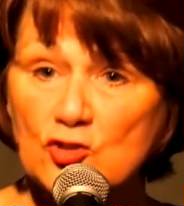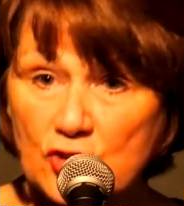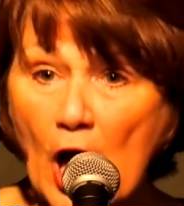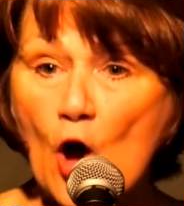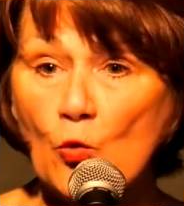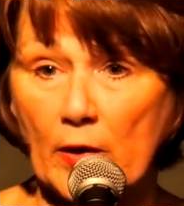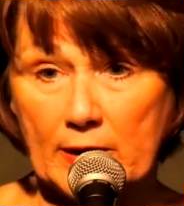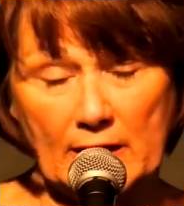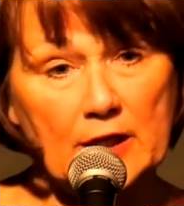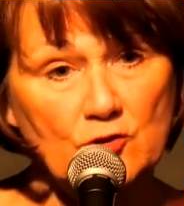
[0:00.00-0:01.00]

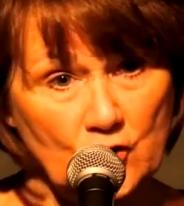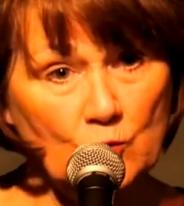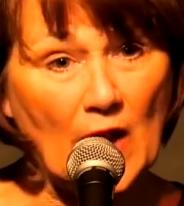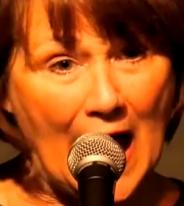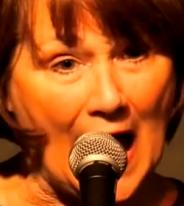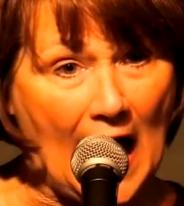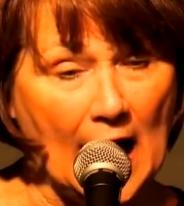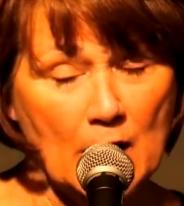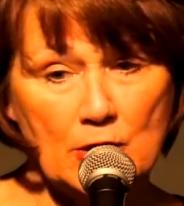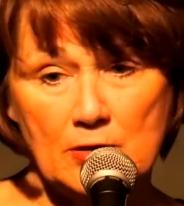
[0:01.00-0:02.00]
snowing in July.
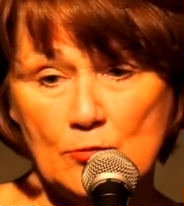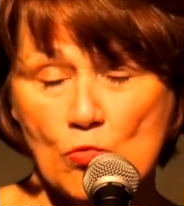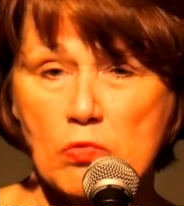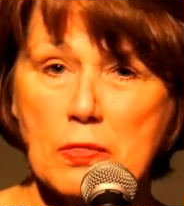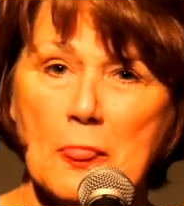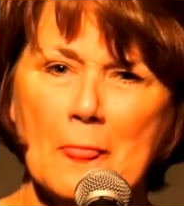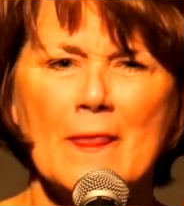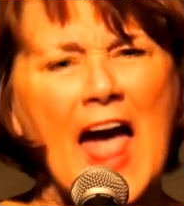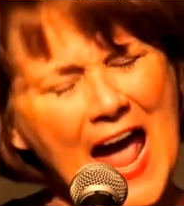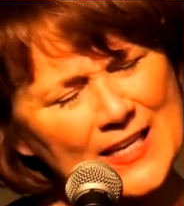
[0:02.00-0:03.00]

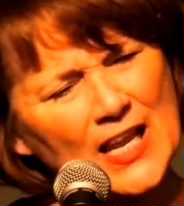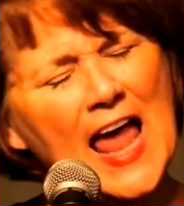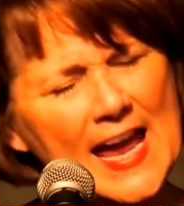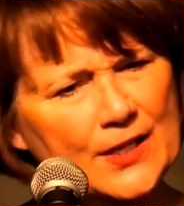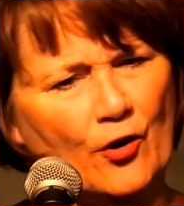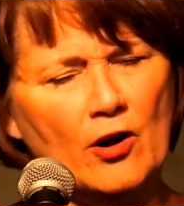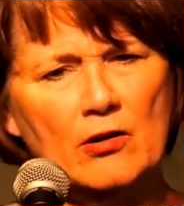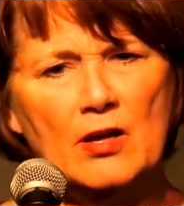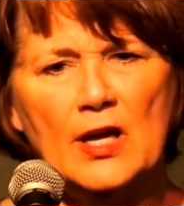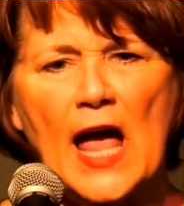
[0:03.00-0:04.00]
And later,
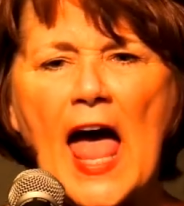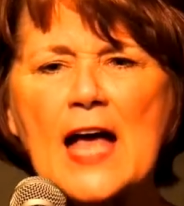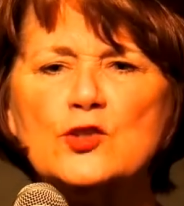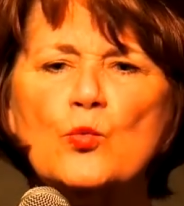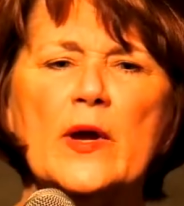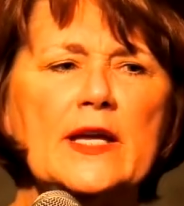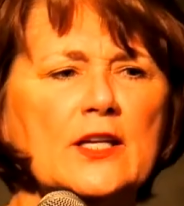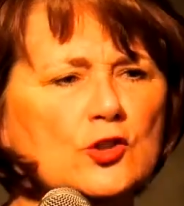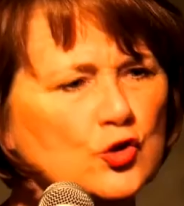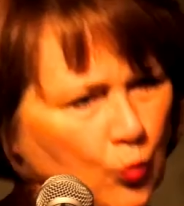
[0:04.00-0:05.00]
as
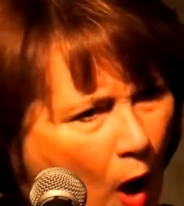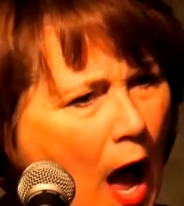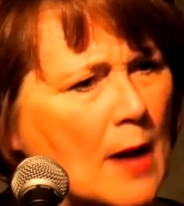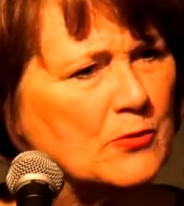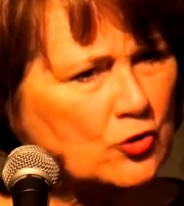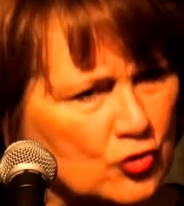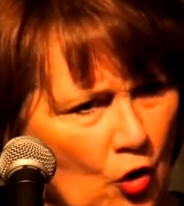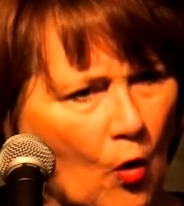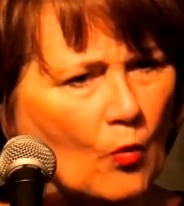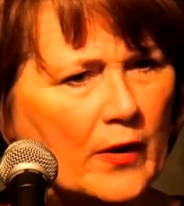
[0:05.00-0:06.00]
we swapped
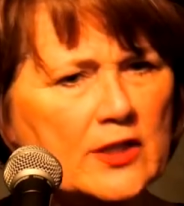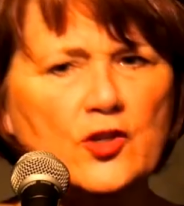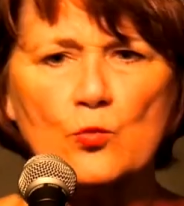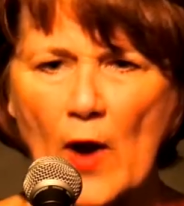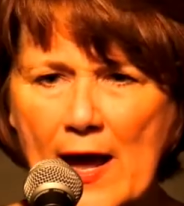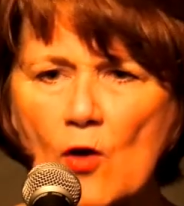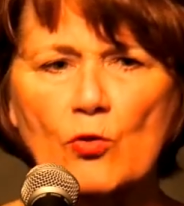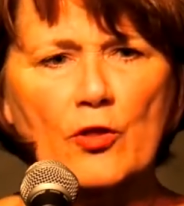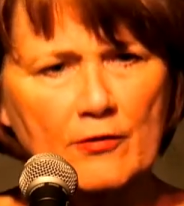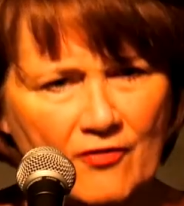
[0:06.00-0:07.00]
stories
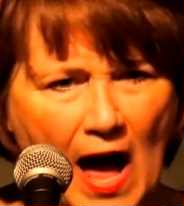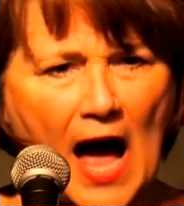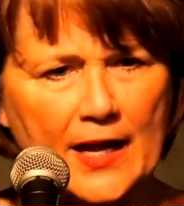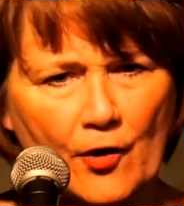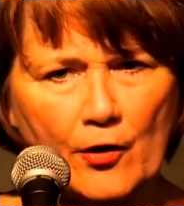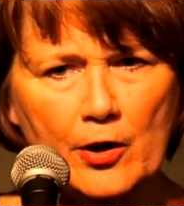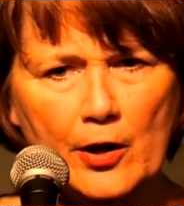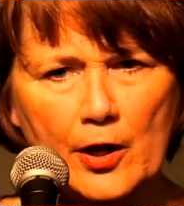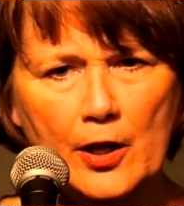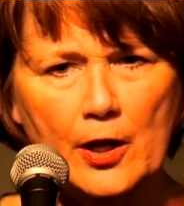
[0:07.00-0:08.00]
around the fire,
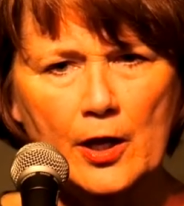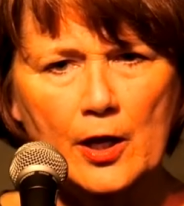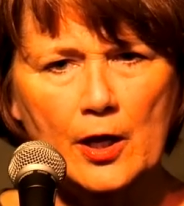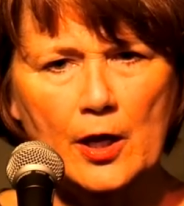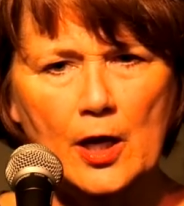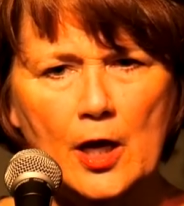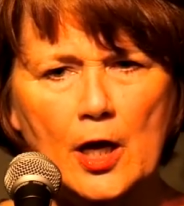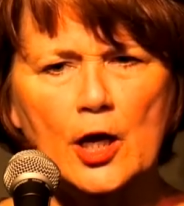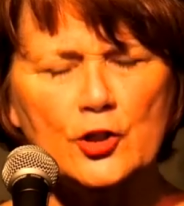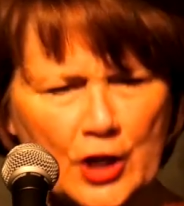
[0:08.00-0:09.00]

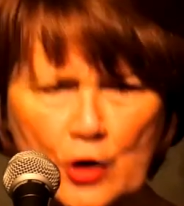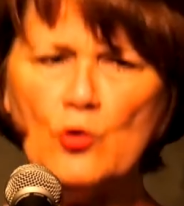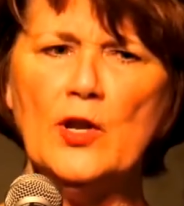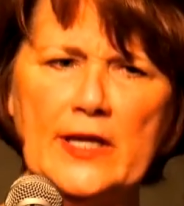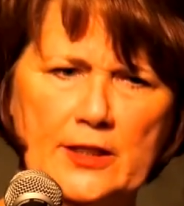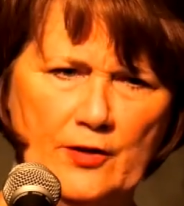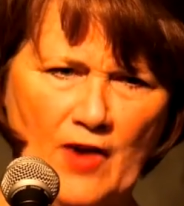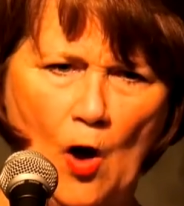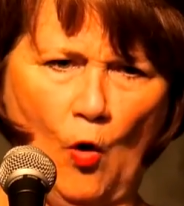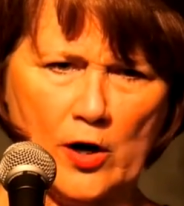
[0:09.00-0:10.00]
newly
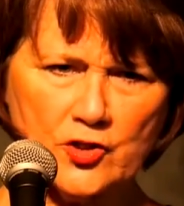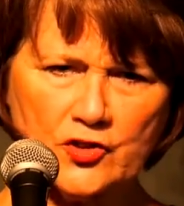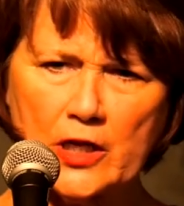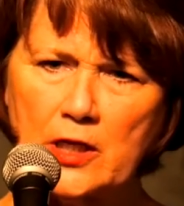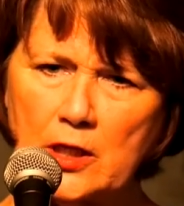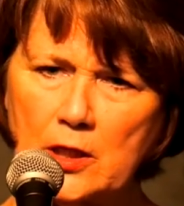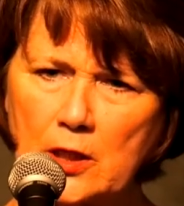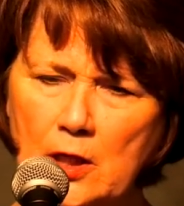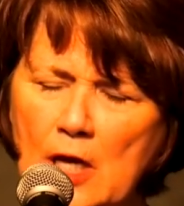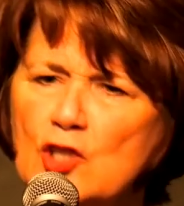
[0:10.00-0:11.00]
divorced,
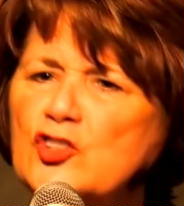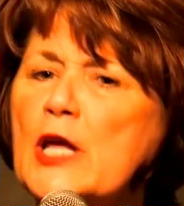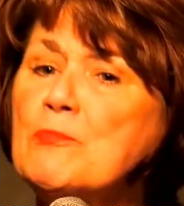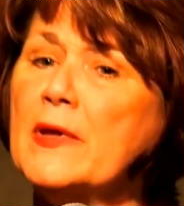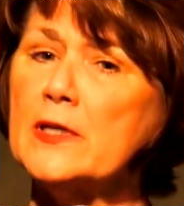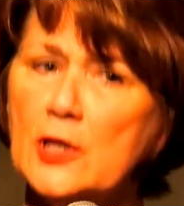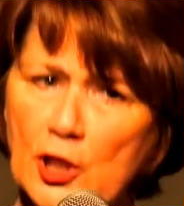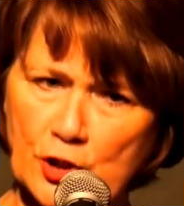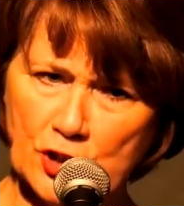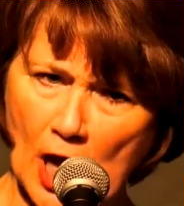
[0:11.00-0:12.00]
sipping
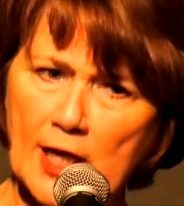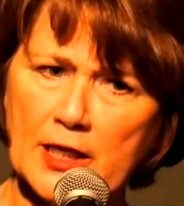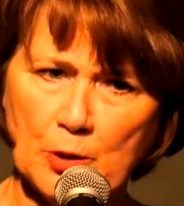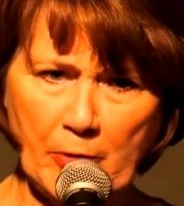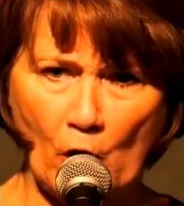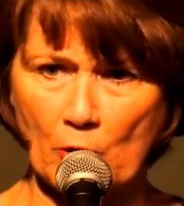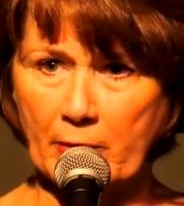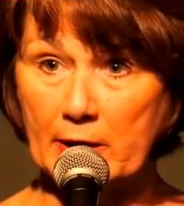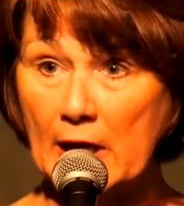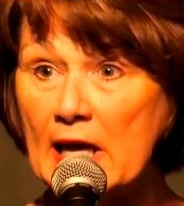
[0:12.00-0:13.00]
Kentucky
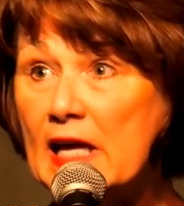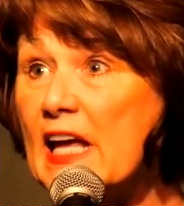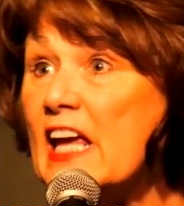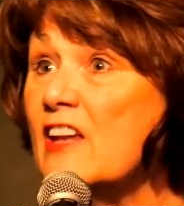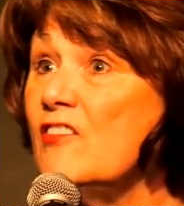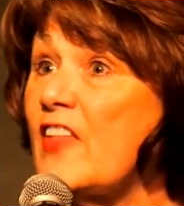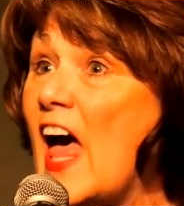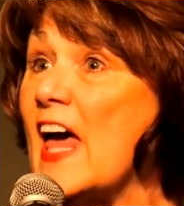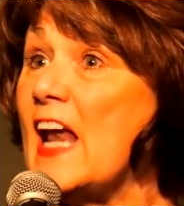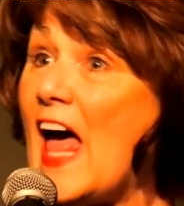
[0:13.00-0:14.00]
bourbon in
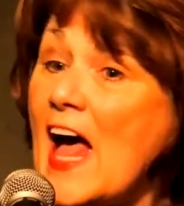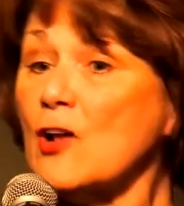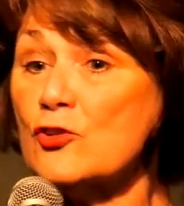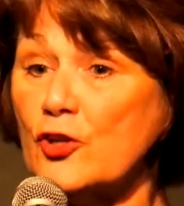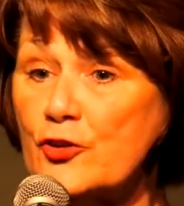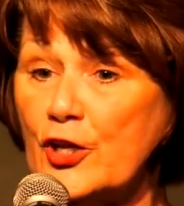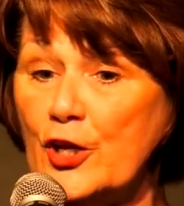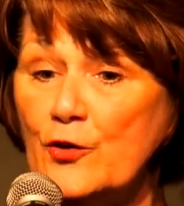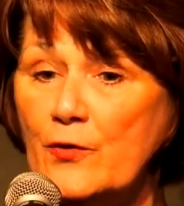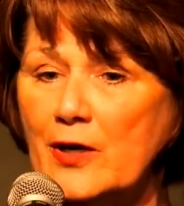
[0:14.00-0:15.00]
that
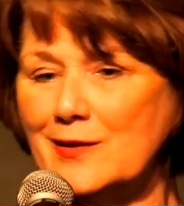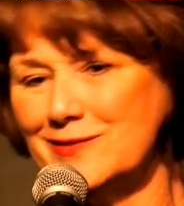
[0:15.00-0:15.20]
altitude,